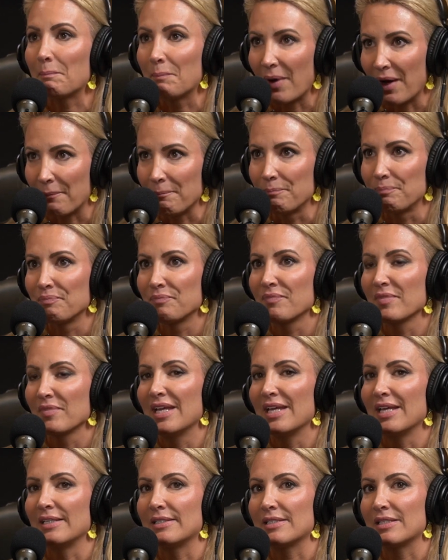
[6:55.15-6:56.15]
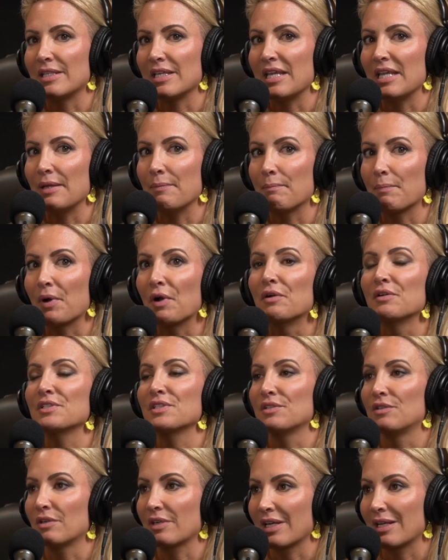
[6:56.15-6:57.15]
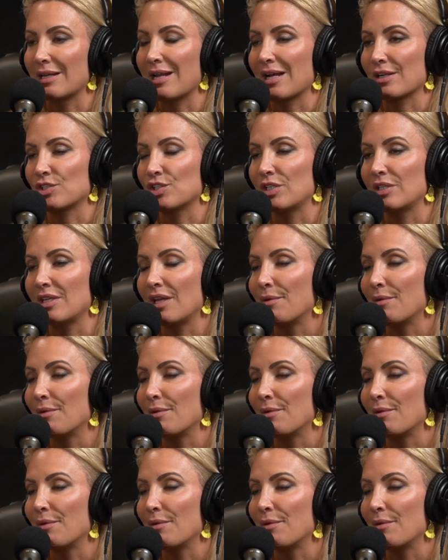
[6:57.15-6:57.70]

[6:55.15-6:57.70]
but it's the personal connection,